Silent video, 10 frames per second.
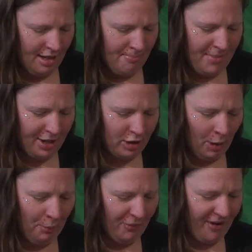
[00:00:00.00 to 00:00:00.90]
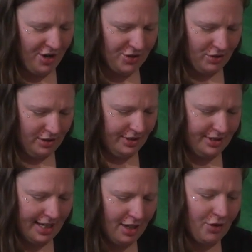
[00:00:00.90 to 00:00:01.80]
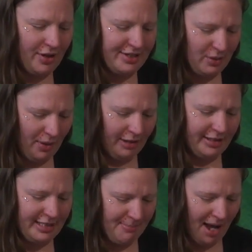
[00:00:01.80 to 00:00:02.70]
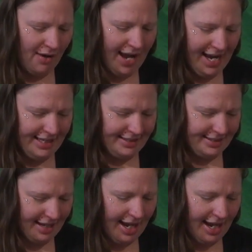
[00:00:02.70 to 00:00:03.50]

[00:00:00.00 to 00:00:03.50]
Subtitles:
Medical professionals increase awareness about ACE,